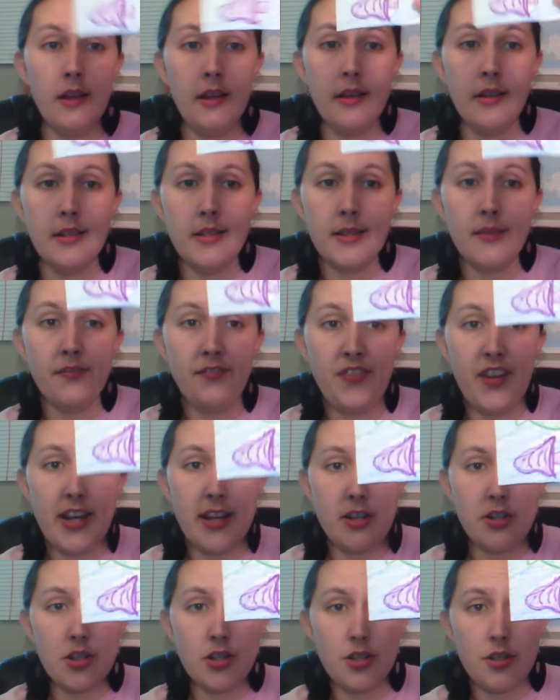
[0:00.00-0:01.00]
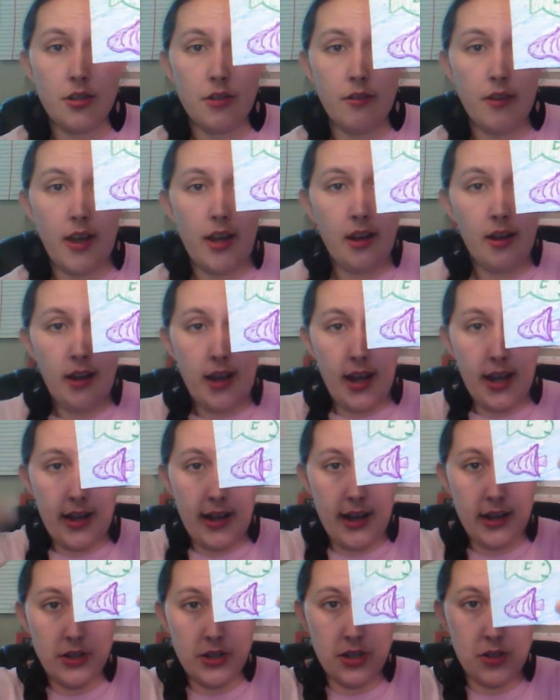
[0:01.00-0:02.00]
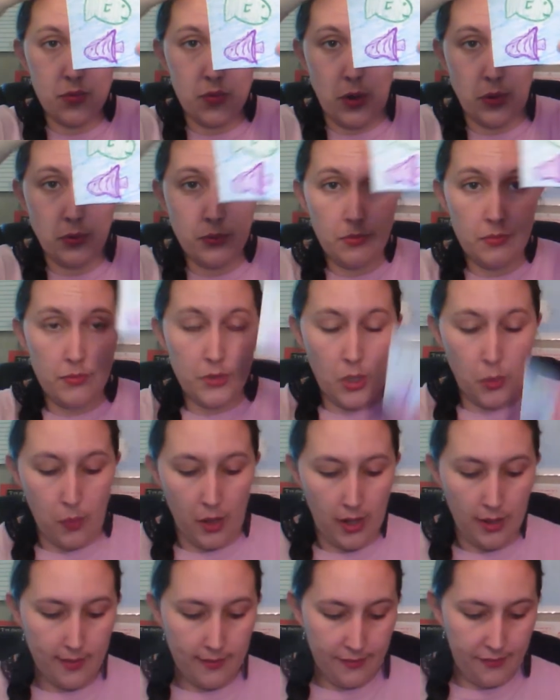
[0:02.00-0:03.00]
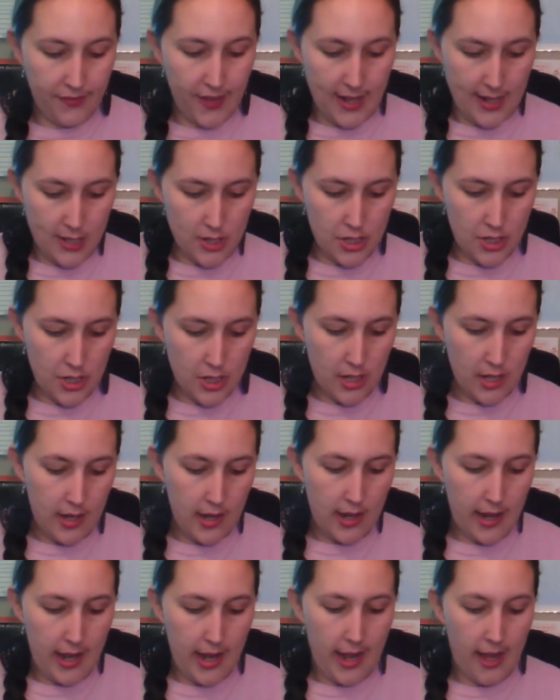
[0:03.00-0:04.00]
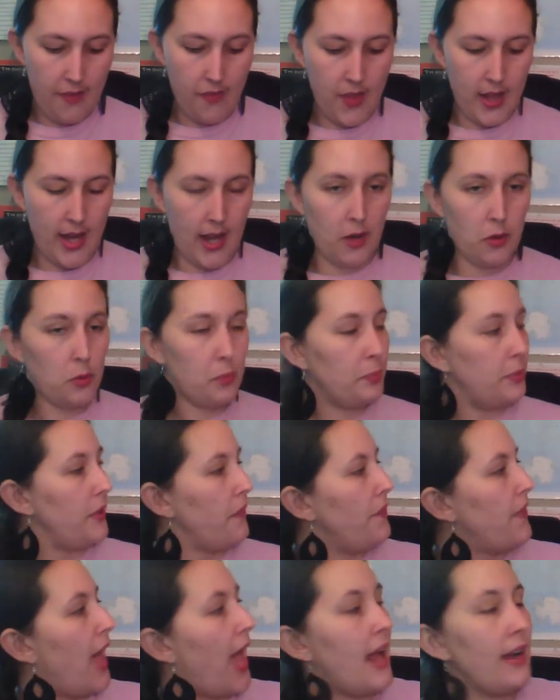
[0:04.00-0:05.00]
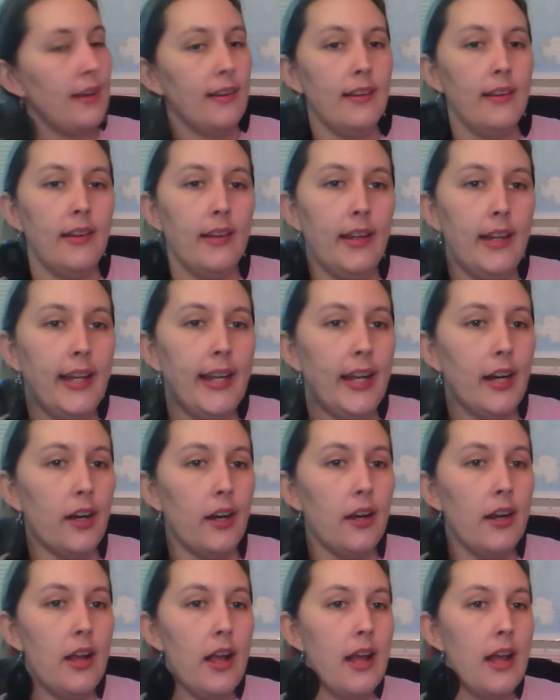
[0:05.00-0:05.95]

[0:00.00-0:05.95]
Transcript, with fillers: some fish and I just wrote the word fish and then I will put that here.